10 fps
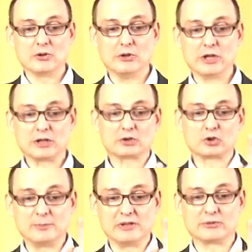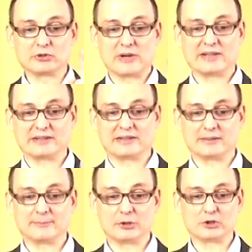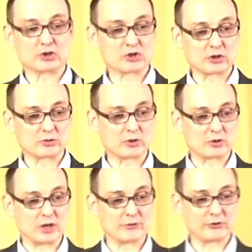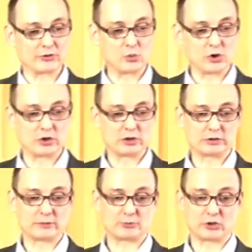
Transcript: not to be regretted, but the sorrow of the world